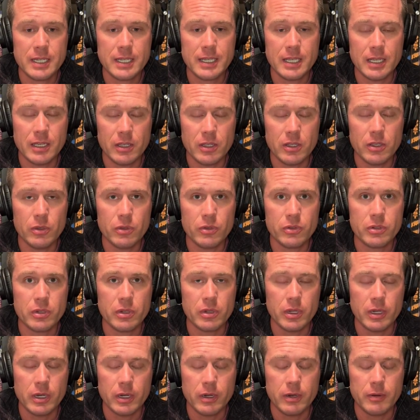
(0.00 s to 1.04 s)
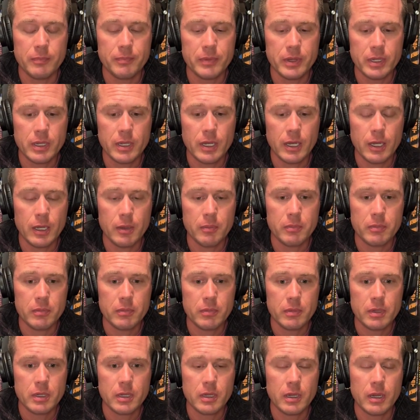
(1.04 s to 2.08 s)
get used to their
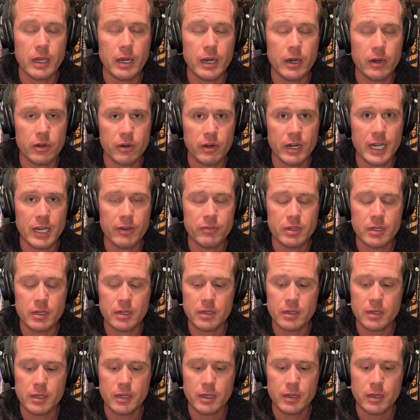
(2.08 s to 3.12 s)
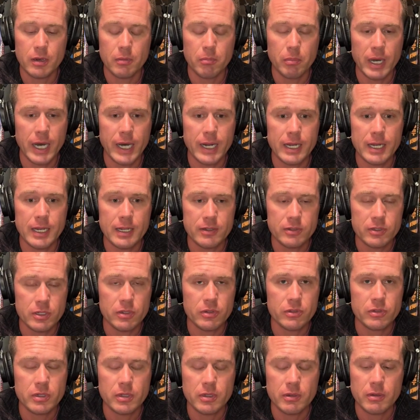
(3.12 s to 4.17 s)
to the aircraft, and their body gets
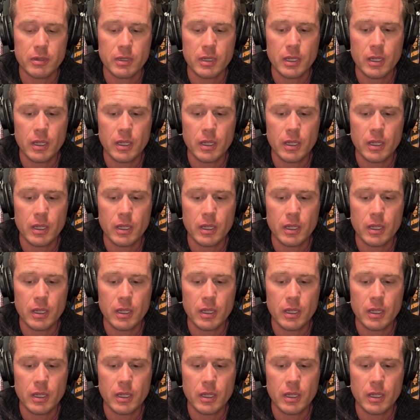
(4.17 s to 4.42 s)
used to